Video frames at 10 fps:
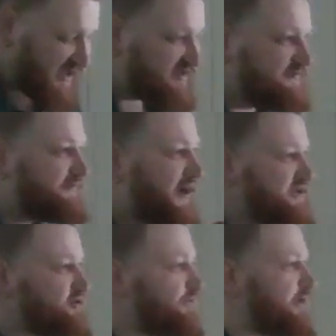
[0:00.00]
and
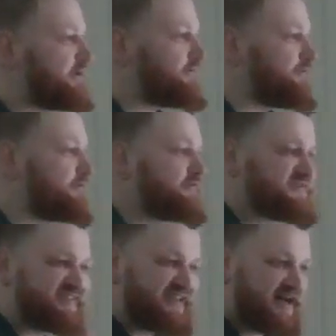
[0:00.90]
find your way through
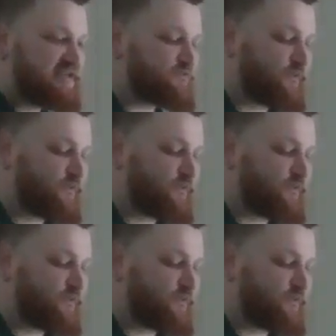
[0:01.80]
to God's